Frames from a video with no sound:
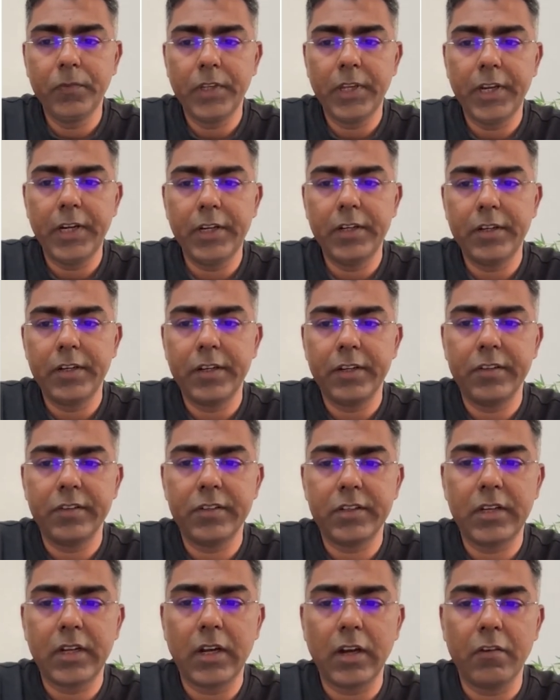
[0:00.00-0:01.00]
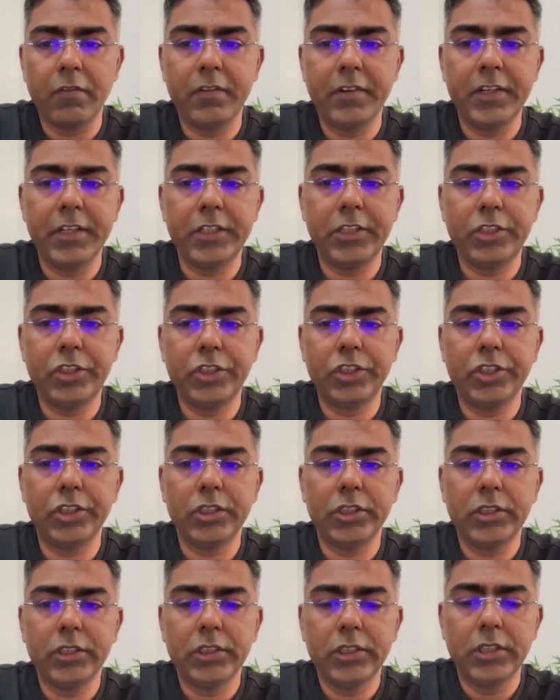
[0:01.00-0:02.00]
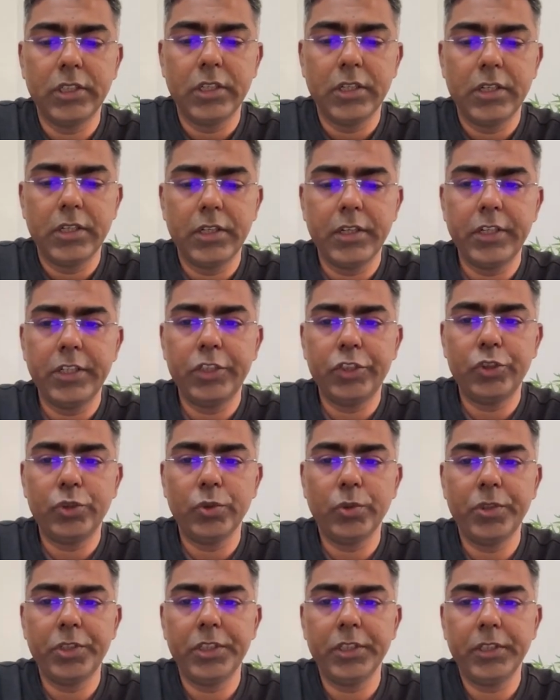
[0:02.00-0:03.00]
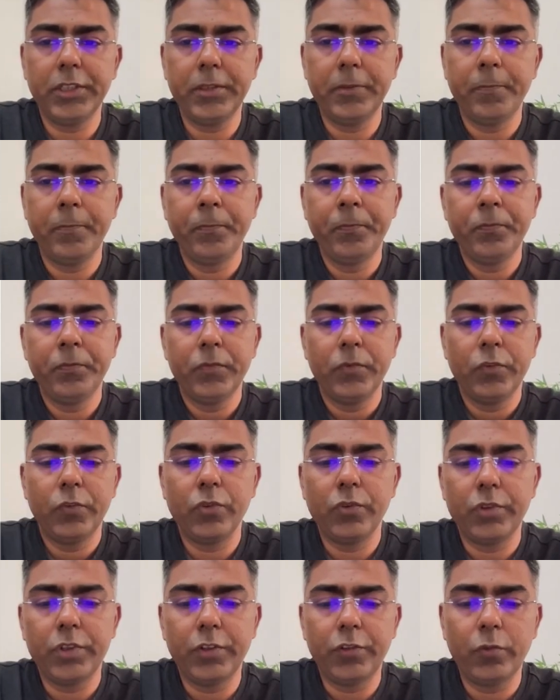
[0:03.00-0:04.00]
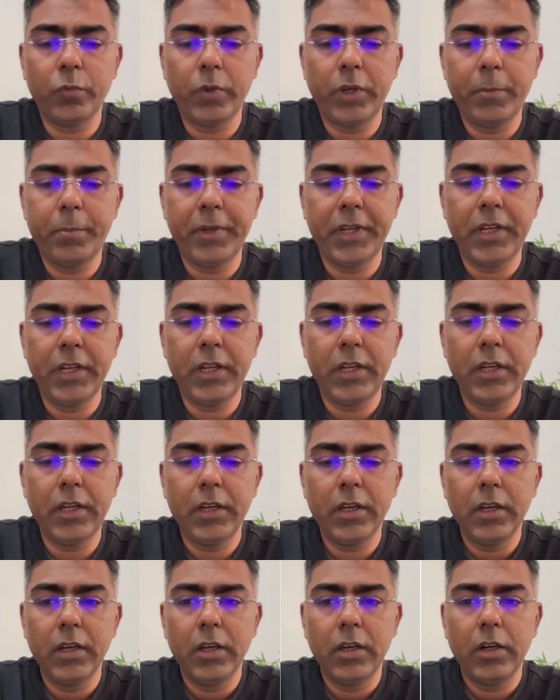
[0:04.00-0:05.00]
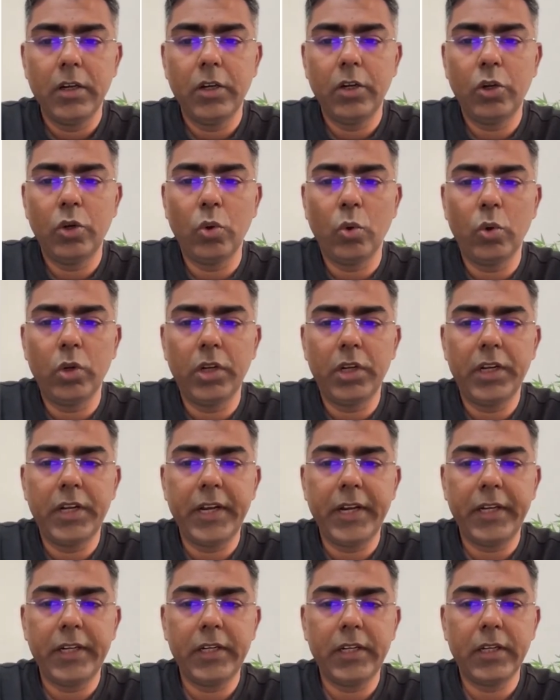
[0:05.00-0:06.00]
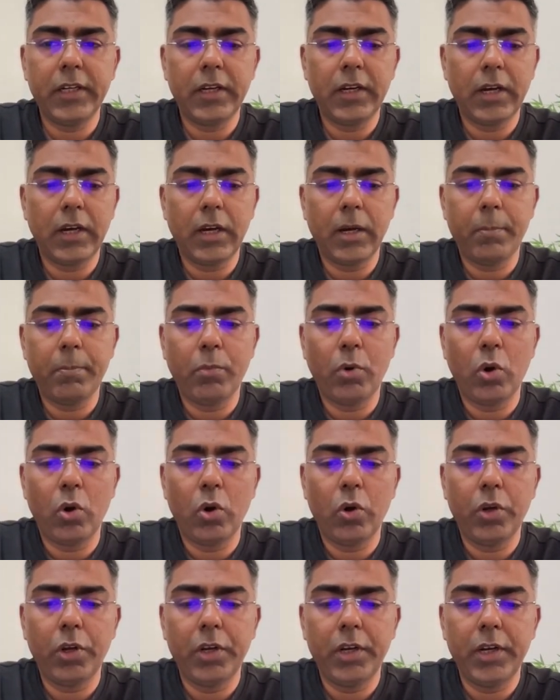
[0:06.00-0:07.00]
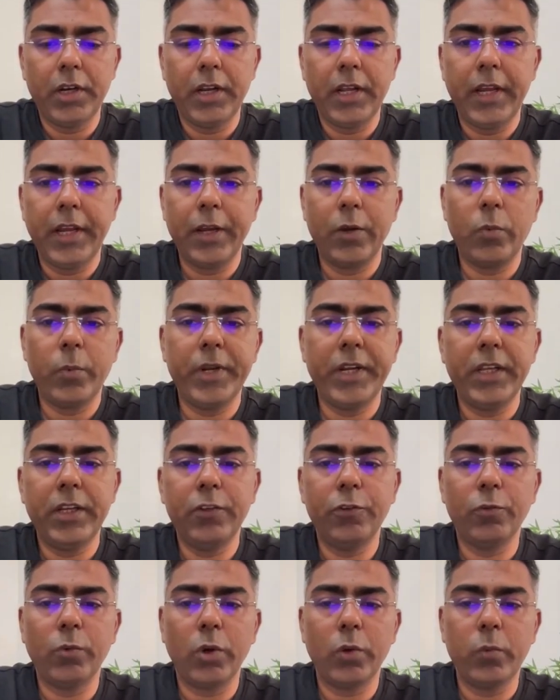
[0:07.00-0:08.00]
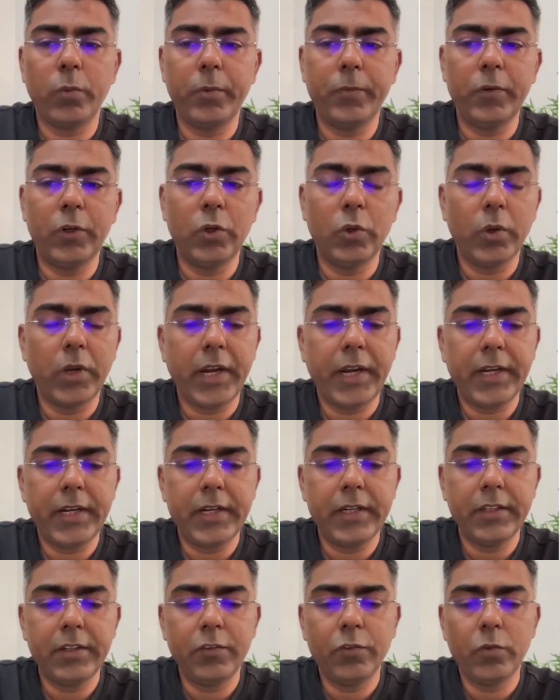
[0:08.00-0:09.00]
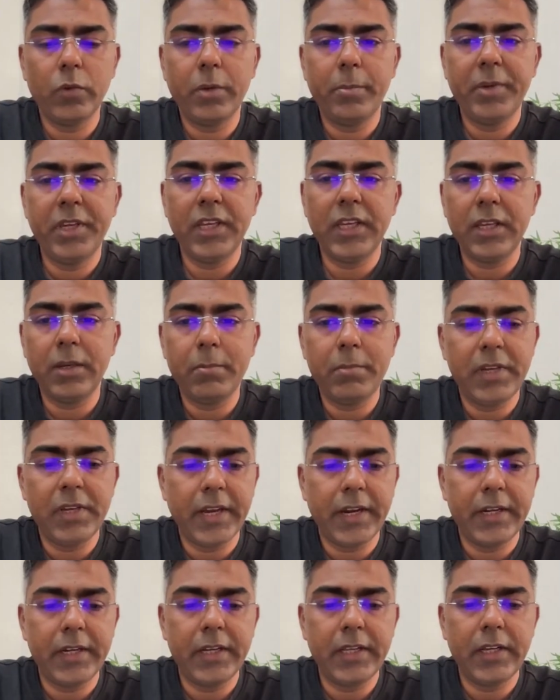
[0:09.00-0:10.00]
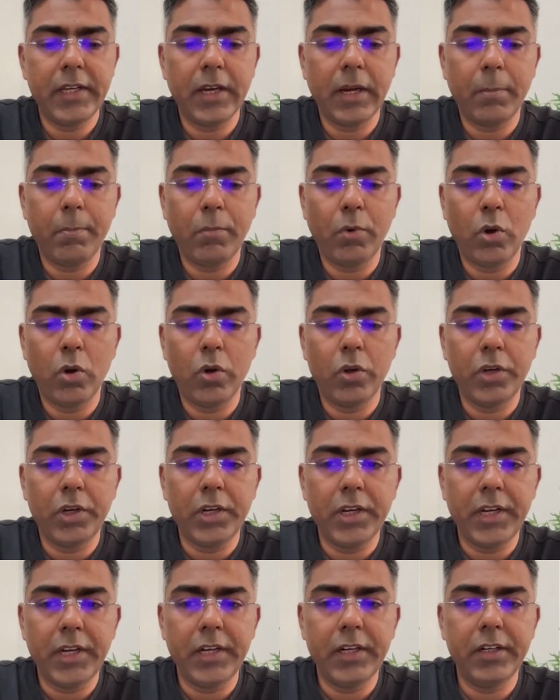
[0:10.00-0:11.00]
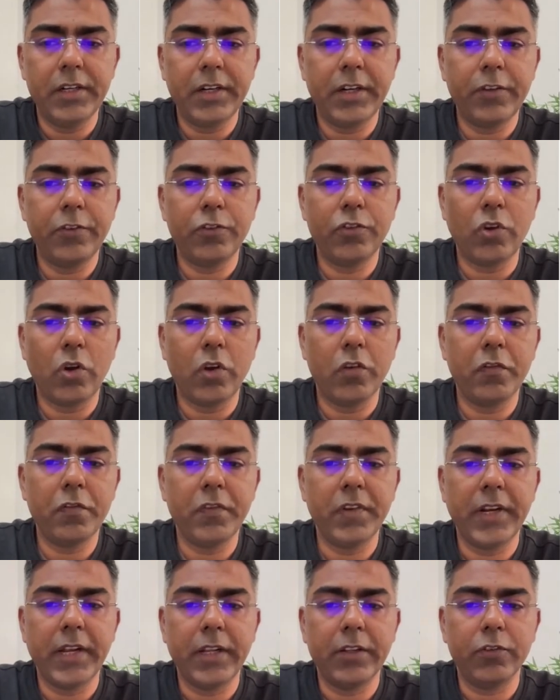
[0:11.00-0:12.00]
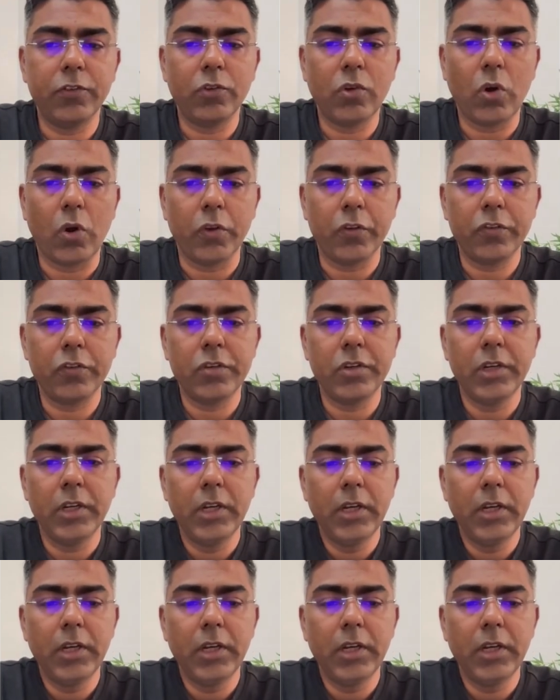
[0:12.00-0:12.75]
interest coverage ratio here. So this will be total debt upon equity is what we will look at, and this will be EBIT upon interest or finance cost.